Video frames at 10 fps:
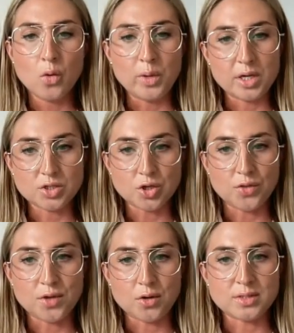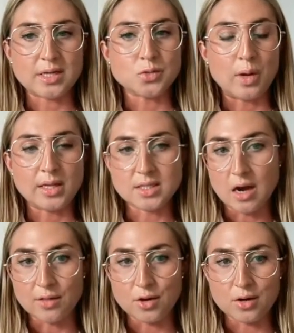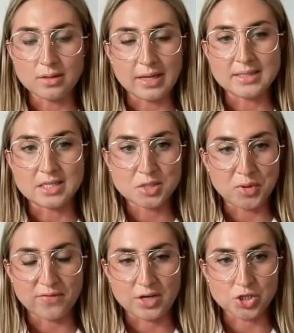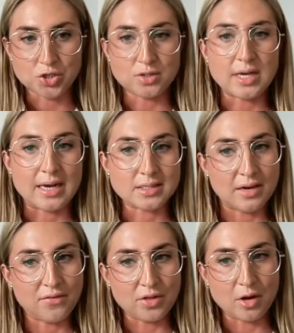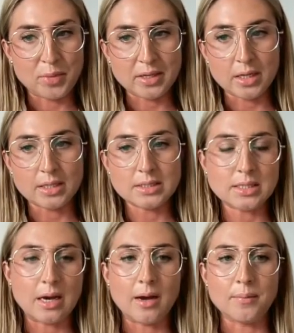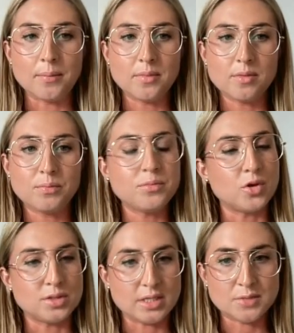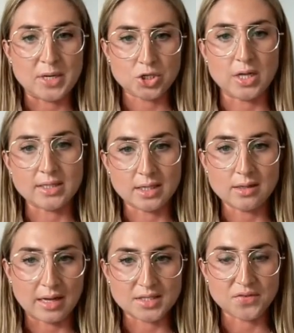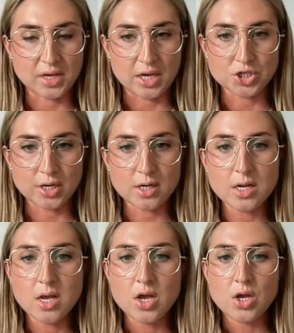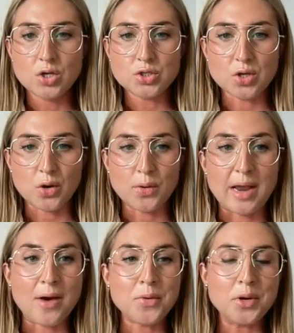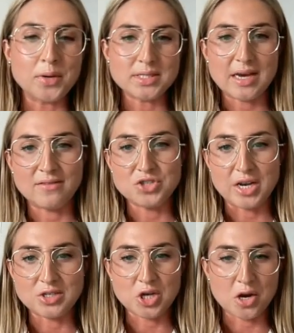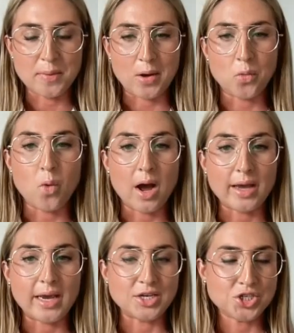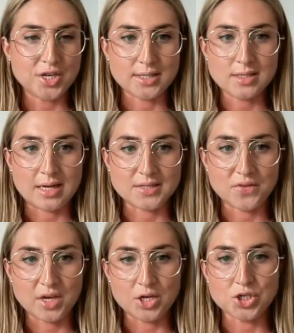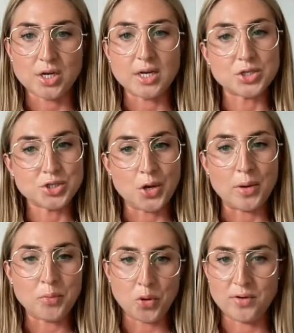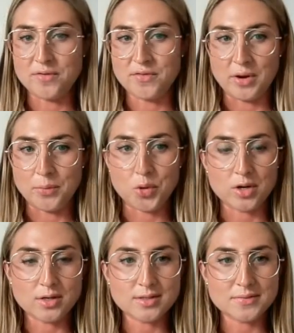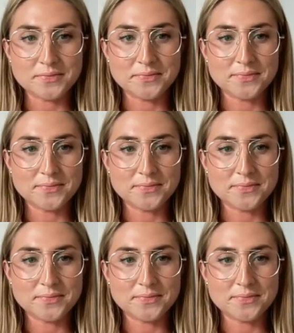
We consult those as well as other licensed professionals asking for their opinions, those that specialize in classification. So now we're going to have Jenn talk about why HTS classification is so important for importers.